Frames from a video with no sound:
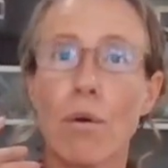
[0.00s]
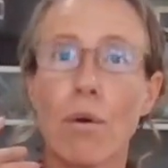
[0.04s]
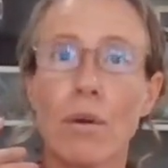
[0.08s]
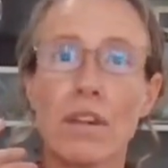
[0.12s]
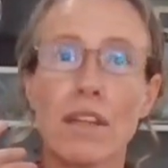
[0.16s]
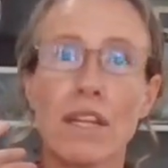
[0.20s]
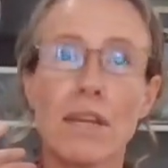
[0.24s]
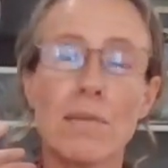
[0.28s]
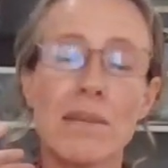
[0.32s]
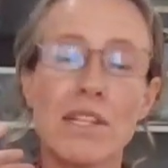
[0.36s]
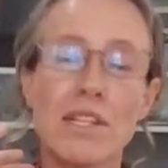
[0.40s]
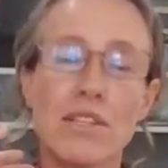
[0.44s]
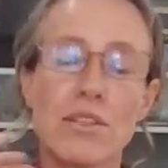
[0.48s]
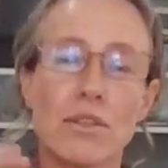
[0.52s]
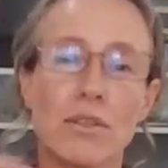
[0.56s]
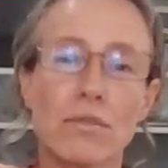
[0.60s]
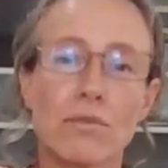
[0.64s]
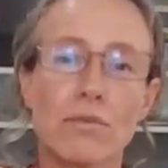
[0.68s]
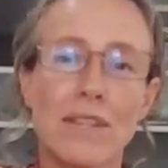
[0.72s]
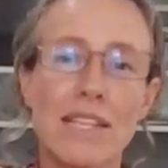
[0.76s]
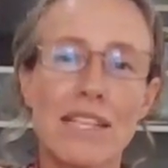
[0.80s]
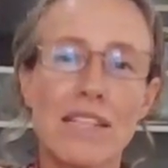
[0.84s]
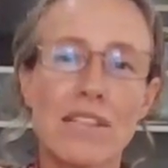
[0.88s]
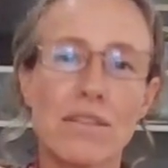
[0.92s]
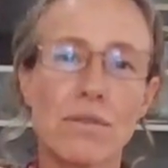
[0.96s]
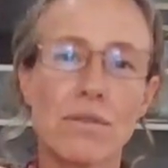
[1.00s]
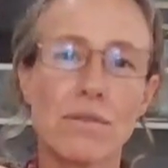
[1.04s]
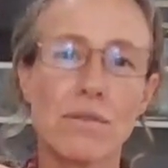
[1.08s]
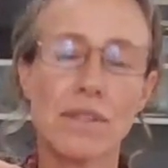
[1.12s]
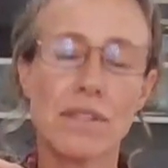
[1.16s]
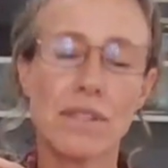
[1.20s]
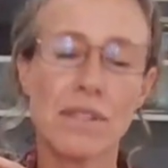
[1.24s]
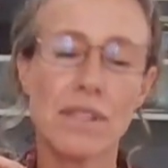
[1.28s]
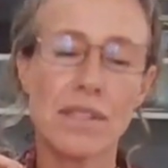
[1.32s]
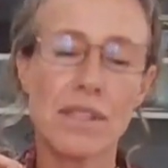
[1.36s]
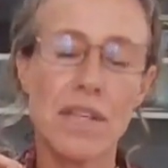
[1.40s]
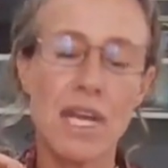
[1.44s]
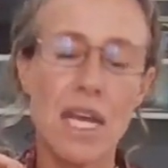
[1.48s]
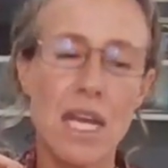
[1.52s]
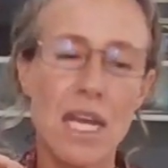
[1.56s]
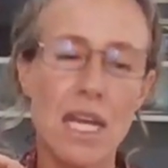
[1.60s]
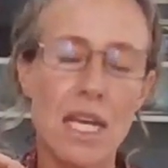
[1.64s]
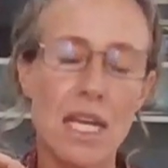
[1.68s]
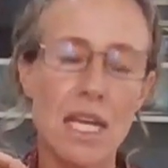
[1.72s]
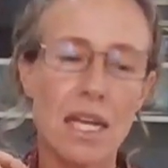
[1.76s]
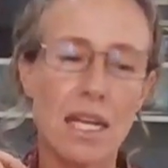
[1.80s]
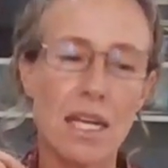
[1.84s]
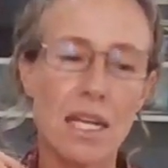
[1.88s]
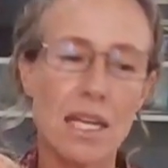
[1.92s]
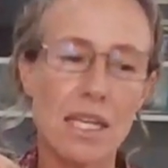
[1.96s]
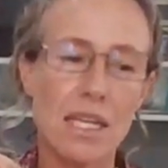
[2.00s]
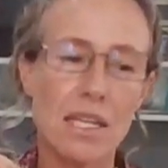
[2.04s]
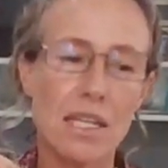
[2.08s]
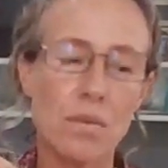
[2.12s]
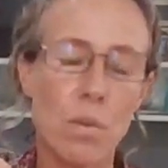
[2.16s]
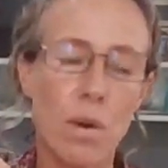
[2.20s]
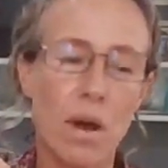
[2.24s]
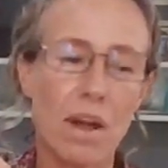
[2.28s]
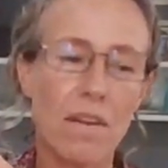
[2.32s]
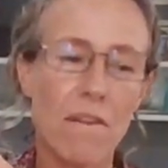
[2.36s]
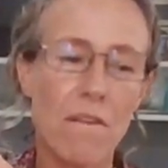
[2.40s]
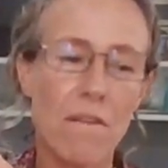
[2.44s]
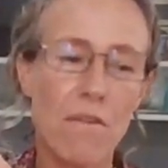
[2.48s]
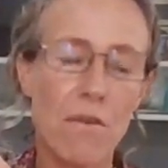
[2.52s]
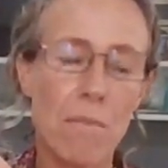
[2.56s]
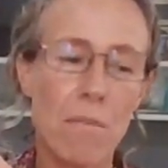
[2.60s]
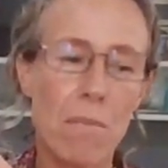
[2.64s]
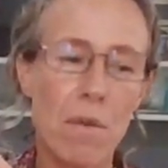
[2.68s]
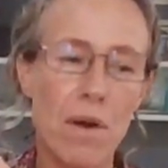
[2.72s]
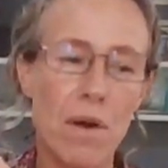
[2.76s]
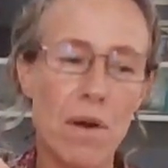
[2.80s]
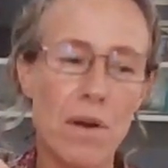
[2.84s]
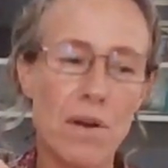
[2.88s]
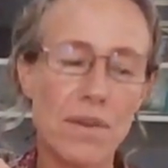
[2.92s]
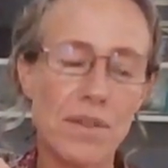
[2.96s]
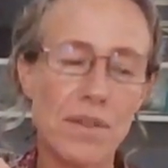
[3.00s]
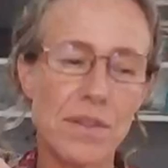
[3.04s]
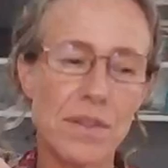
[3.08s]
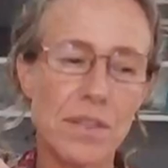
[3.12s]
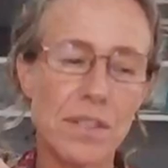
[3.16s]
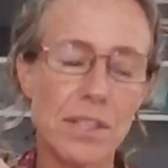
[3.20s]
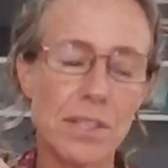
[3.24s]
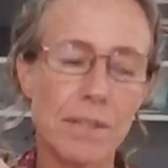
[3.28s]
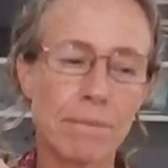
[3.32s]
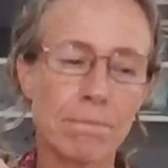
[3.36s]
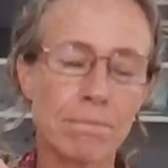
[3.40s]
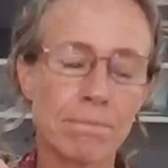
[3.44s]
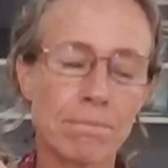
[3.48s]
or limits your resources is one of the most